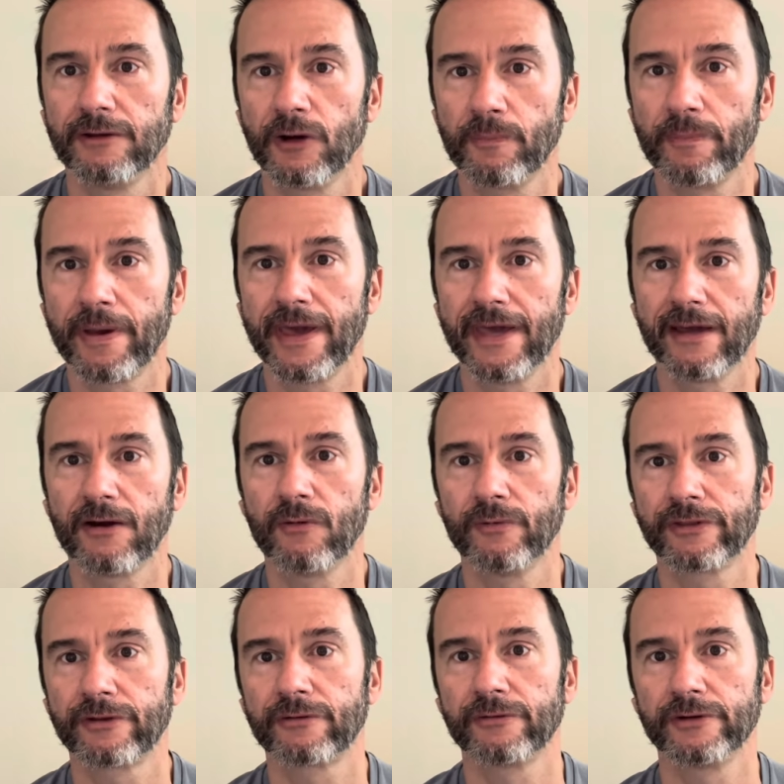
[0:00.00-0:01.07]
pain
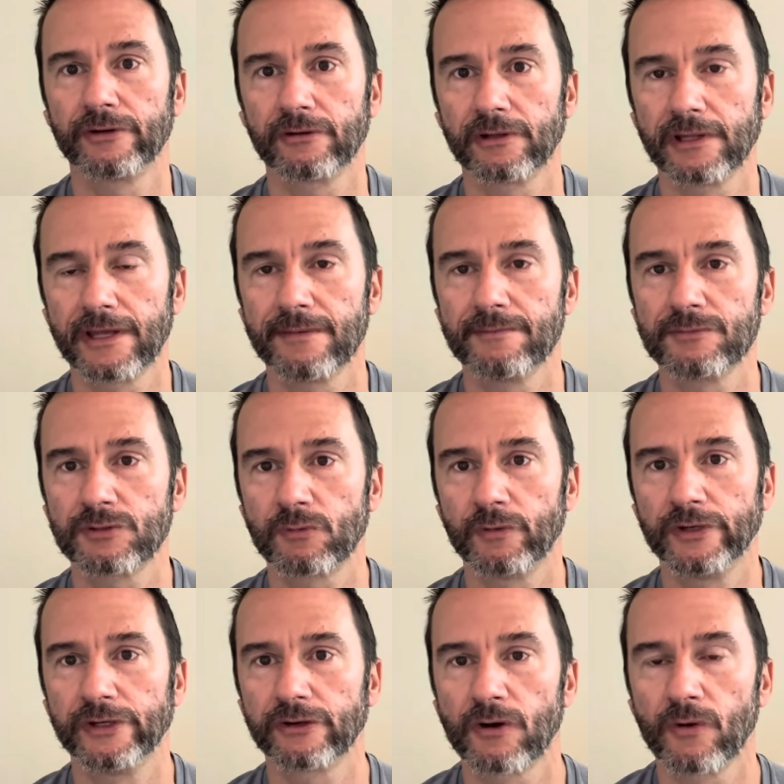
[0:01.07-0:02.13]
going through your limbs
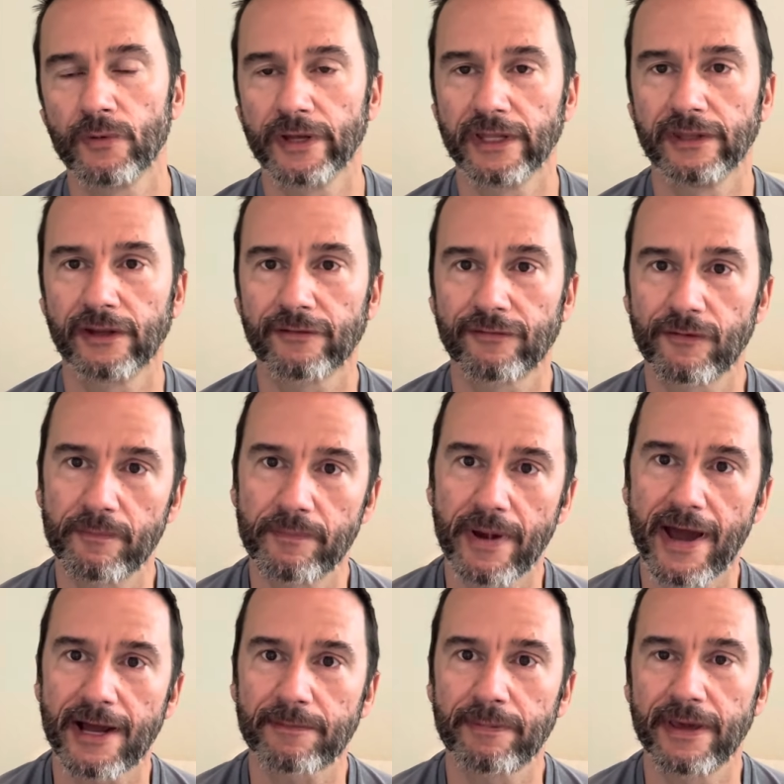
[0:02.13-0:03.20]
when you're going in there for
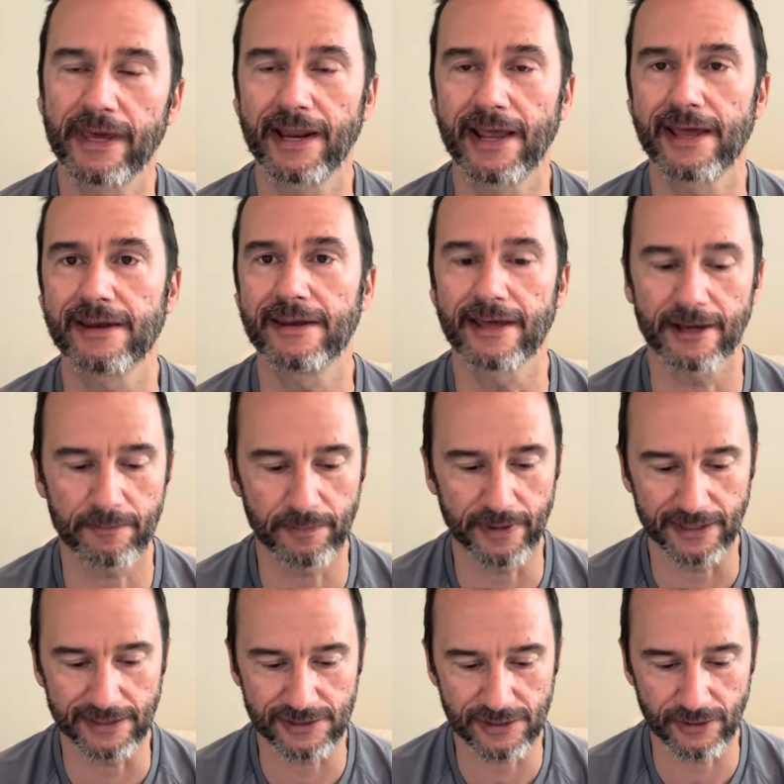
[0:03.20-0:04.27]
back pain and neck
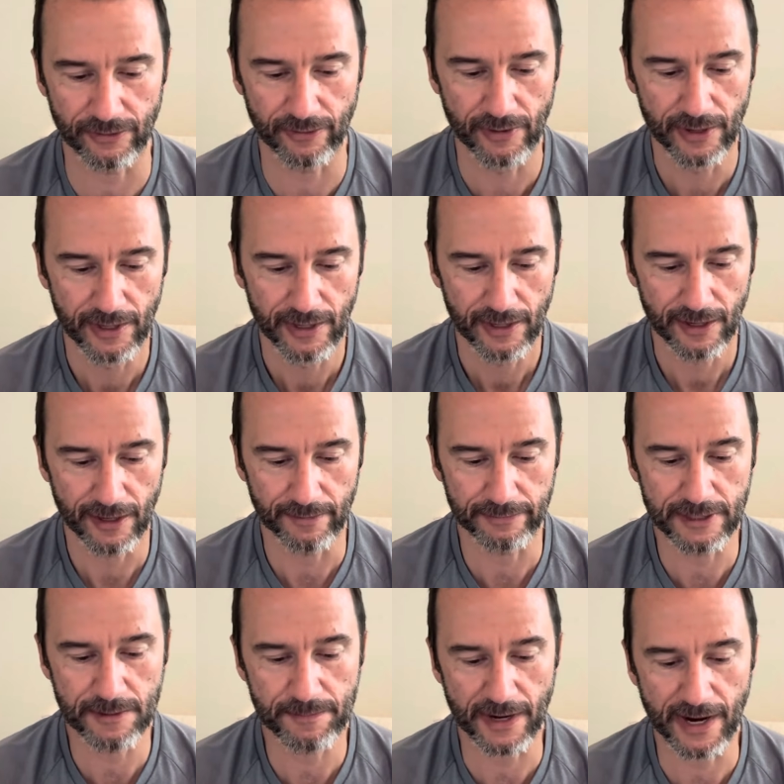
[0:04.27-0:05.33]
pain. So
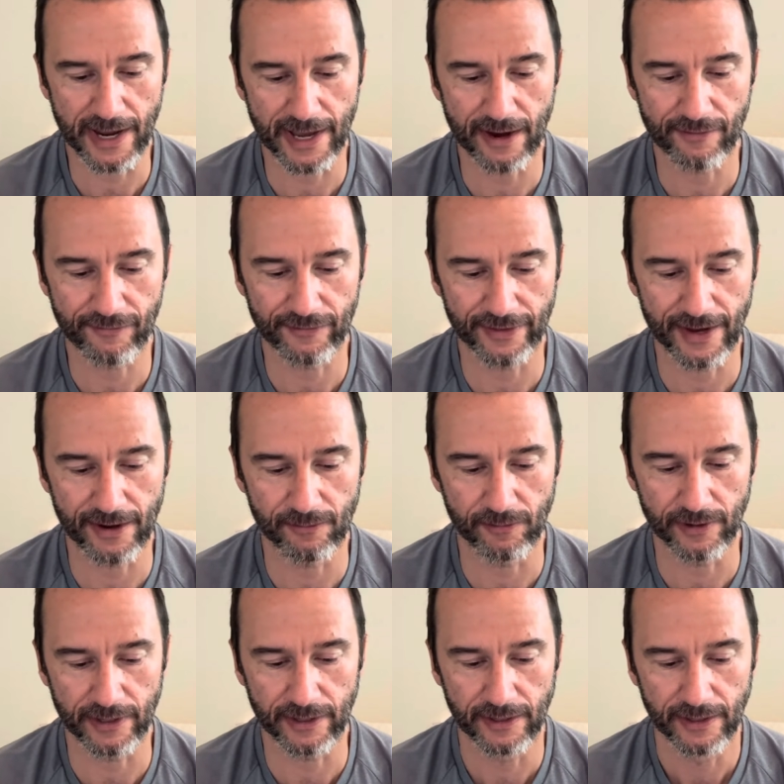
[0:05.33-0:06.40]
keep an eye out for that
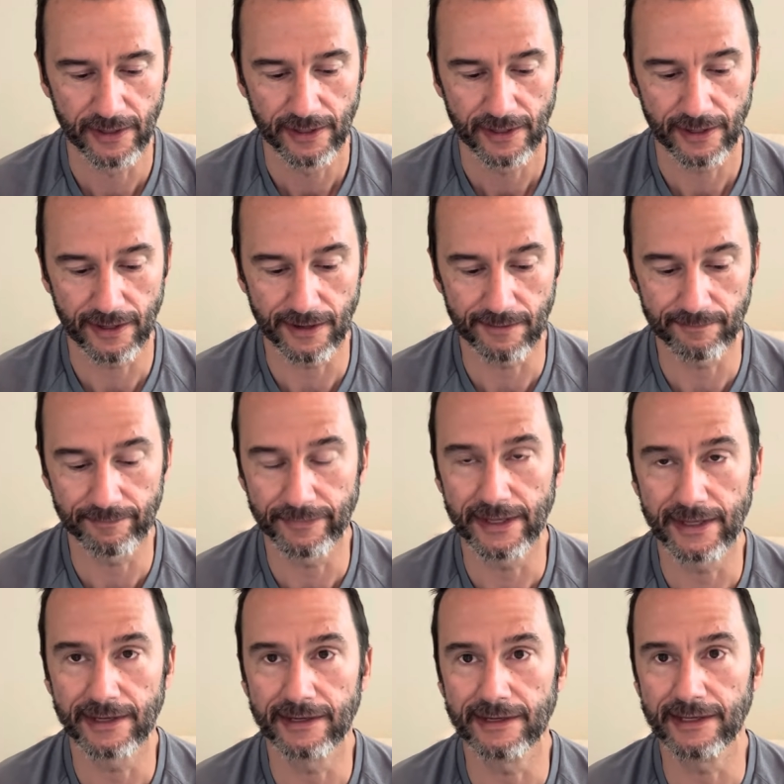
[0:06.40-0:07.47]
one.
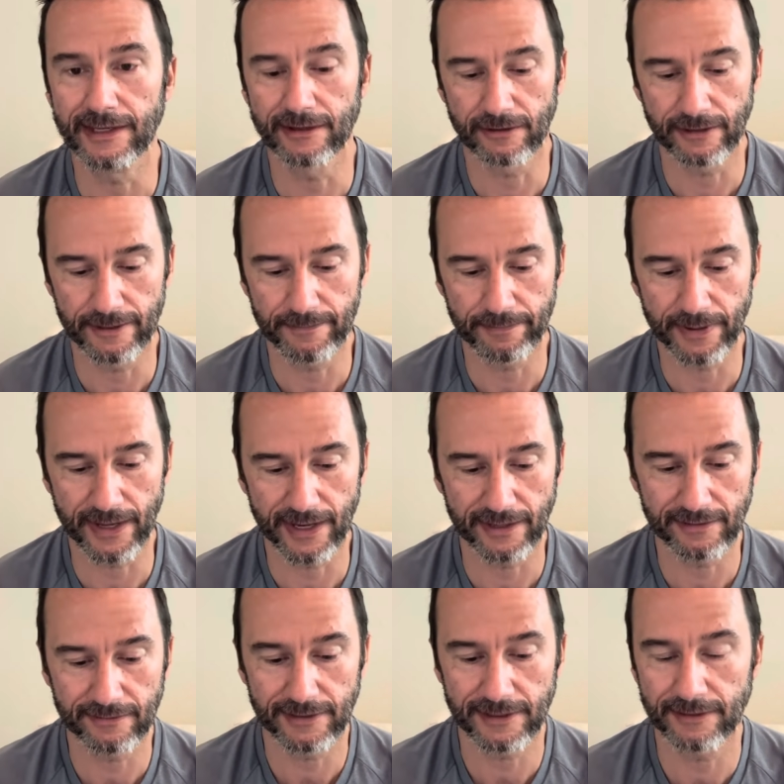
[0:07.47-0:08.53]
Knee or hip
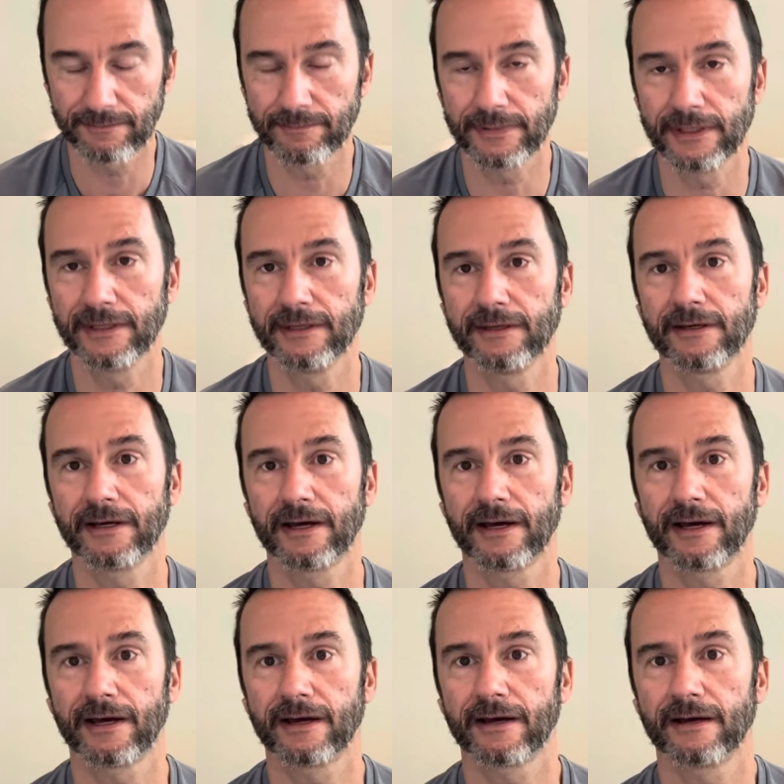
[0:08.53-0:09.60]
pain can be
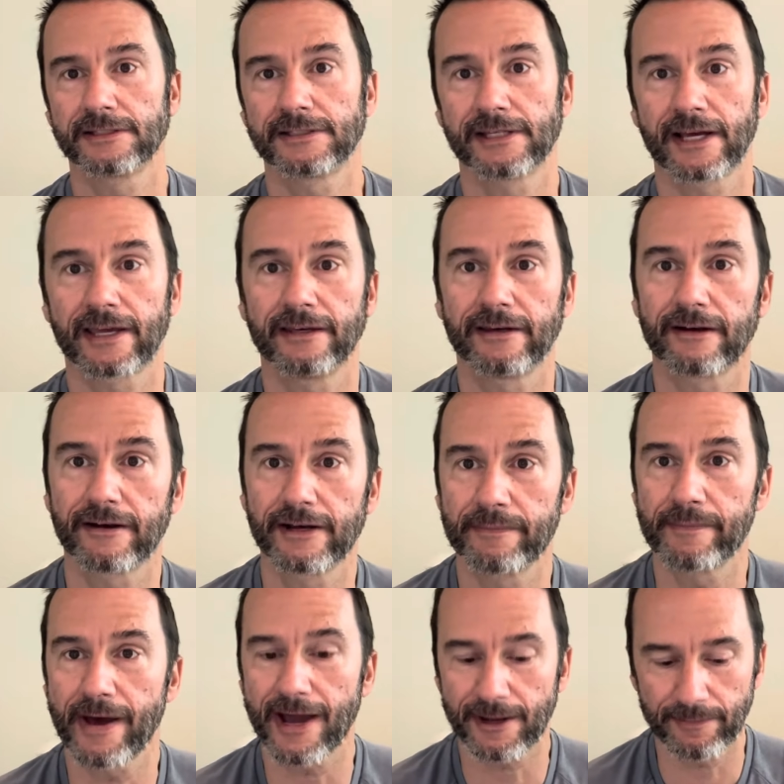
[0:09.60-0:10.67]
a secondary to
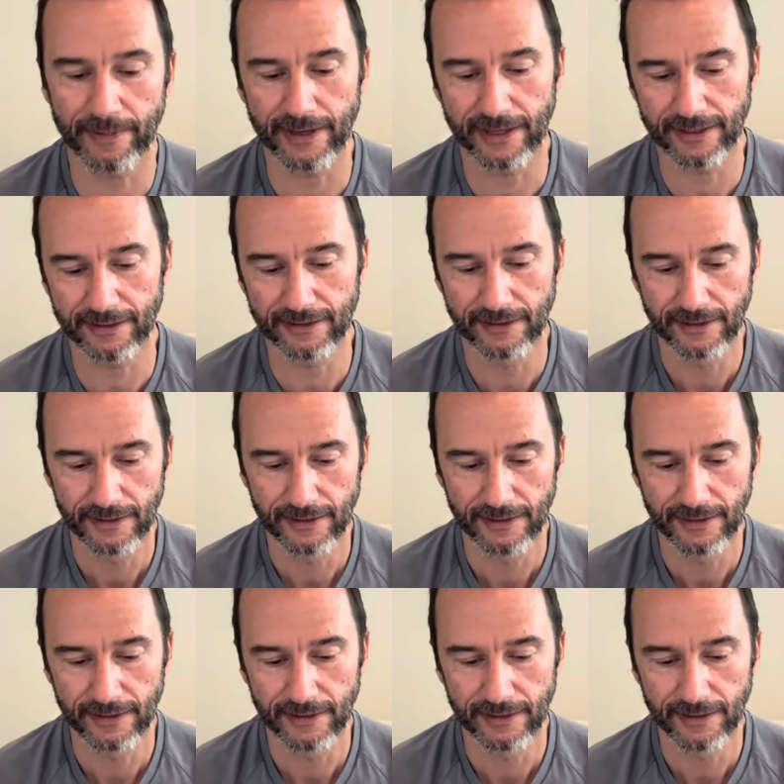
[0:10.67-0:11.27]
back pain.